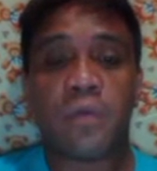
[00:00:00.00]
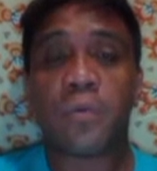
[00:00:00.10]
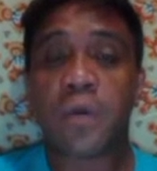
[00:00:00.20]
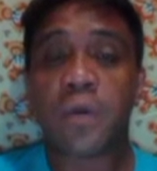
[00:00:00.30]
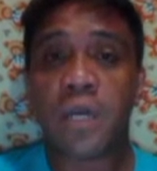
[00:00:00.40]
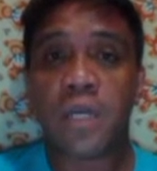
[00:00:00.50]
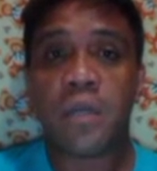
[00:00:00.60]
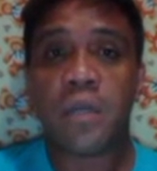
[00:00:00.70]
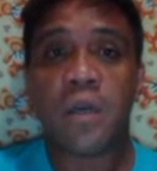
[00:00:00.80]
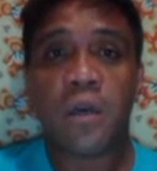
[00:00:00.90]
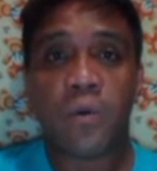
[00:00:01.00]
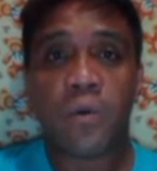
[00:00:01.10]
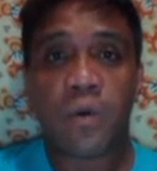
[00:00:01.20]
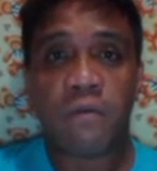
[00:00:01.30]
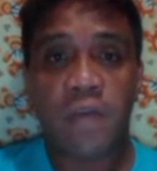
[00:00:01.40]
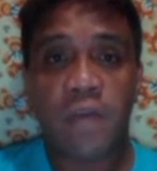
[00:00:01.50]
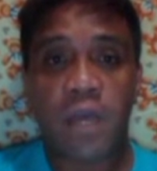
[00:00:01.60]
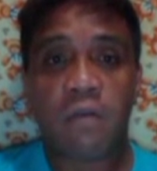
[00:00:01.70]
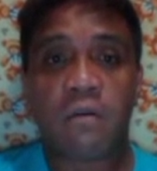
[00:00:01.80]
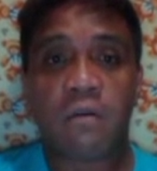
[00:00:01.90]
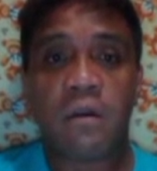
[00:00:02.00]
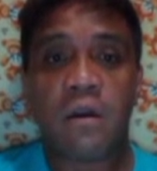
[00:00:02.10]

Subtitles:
wherein we have here